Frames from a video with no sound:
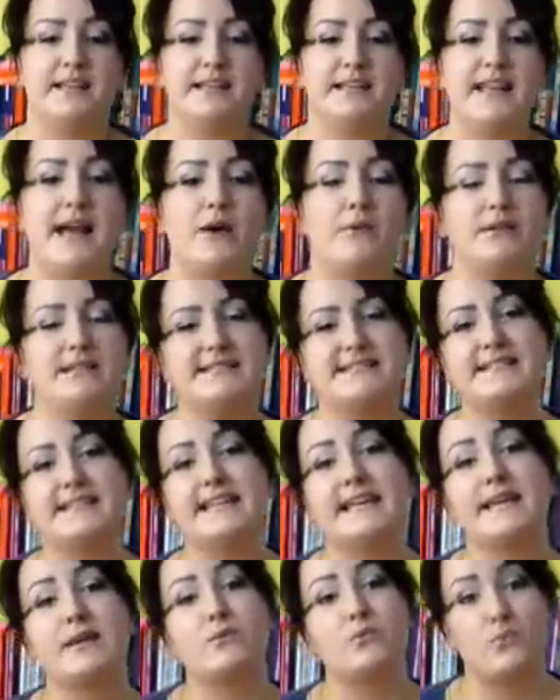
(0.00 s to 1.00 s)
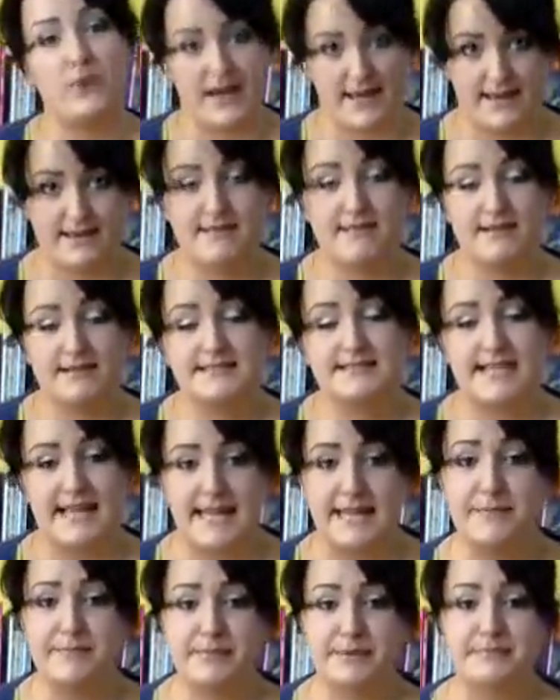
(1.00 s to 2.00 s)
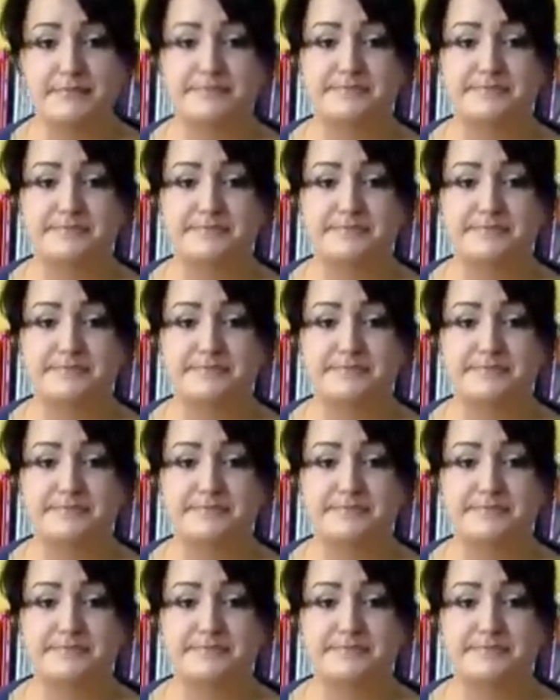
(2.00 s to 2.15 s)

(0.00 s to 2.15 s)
Now, listening with a tape,